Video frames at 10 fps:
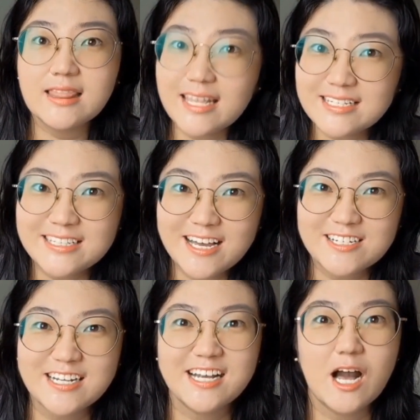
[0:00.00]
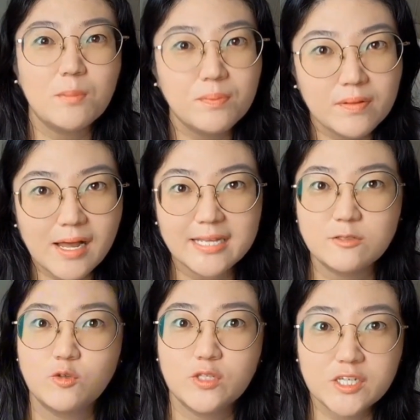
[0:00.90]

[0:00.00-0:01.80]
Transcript: This logic applies to